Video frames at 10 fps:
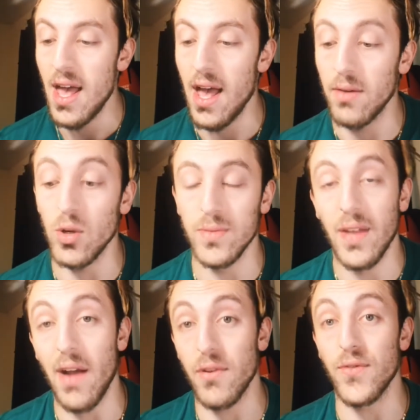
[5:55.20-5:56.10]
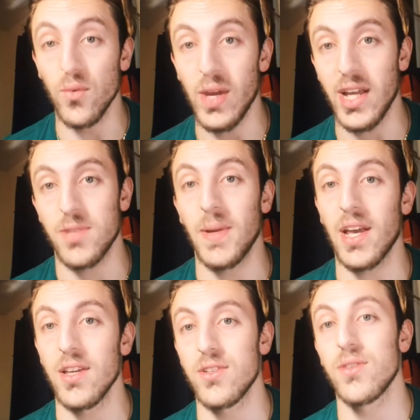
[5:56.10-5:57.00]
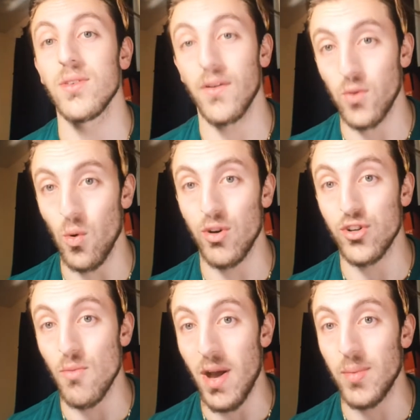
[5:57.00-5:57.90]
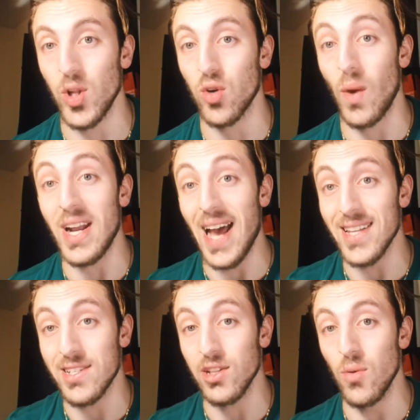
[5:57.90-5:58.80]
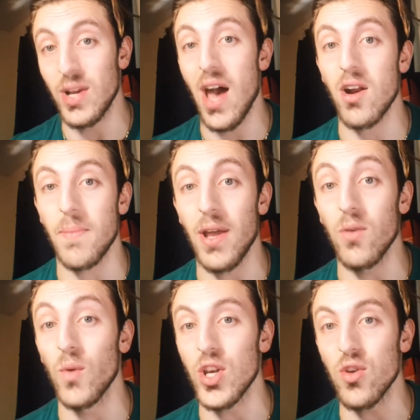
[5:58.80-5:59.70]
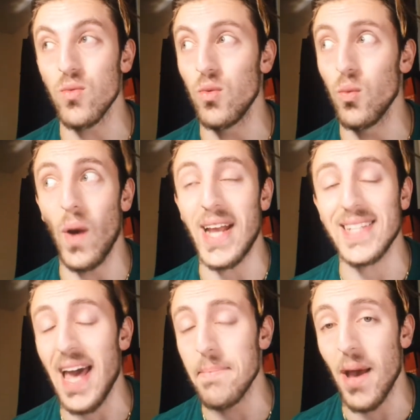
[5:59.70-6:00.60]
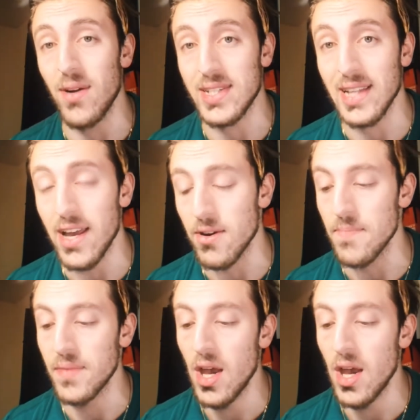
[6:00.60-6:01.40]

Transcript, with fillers: Well, every few weeks, because of course your metabolic rate has slowed down a bit when you weigh 10 pounds lighter.